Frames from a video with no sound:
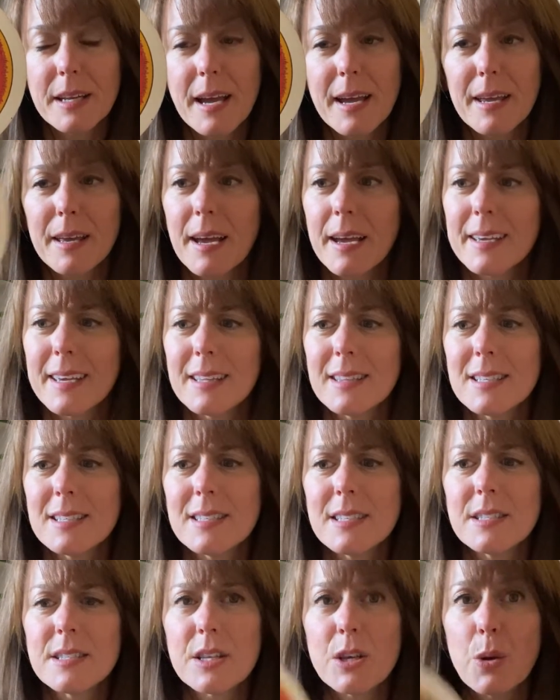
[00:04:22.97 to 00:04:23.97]
I get the
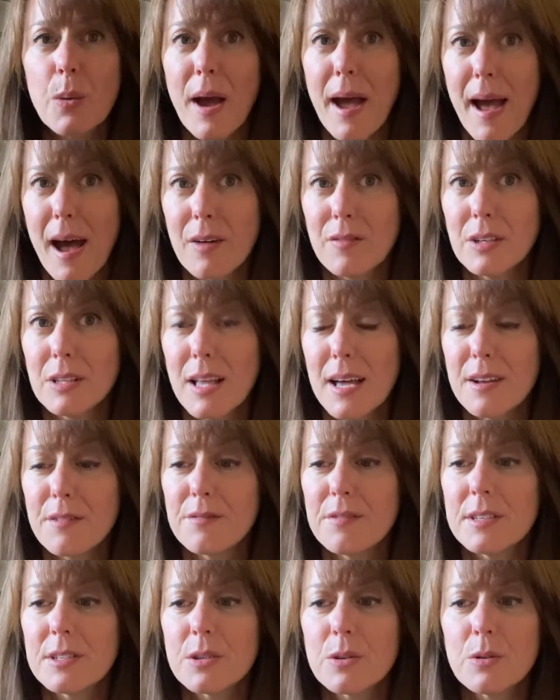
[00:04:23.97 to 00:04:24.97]
sense that you have a lot of
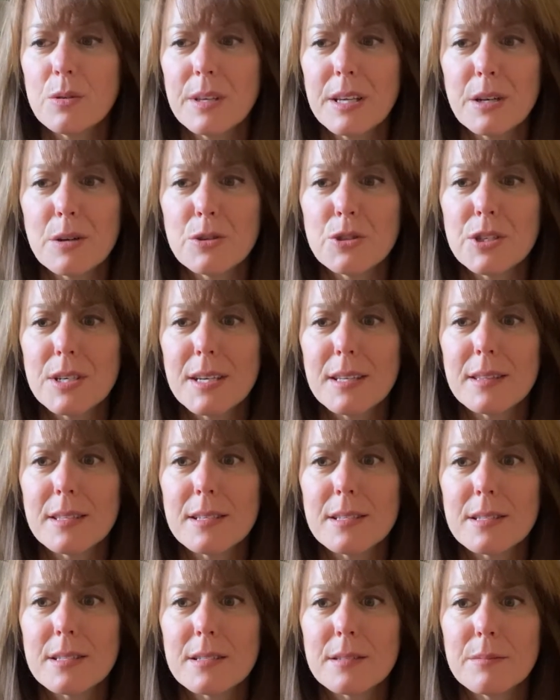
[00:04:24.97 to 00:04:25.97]
physical energy at
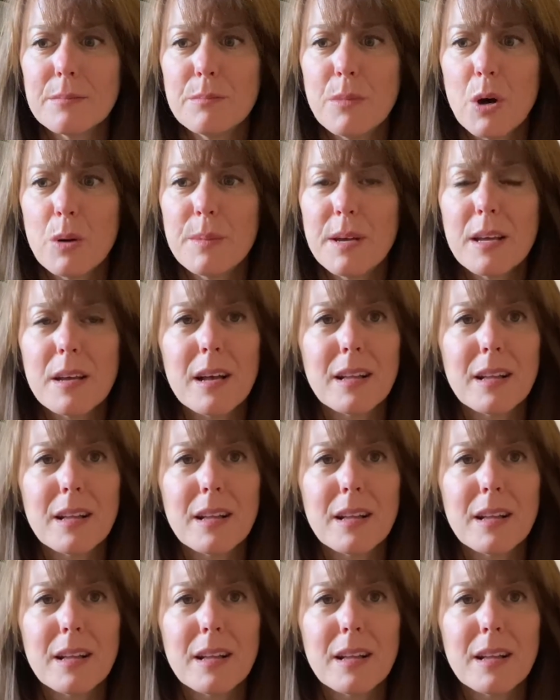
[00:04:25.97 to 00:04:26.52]
this moment,